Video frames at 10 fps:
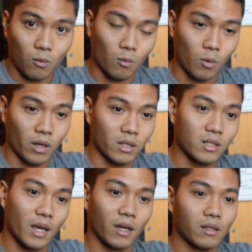what
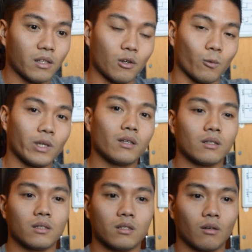exactly your
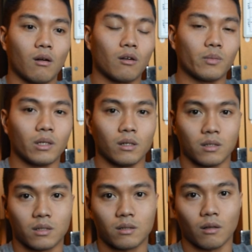weaknesses are,
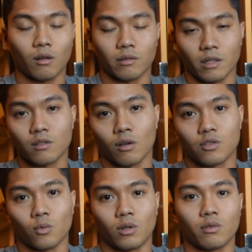because that's
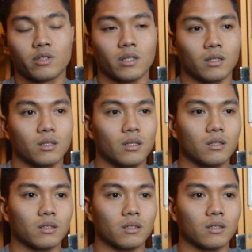also what OCS is.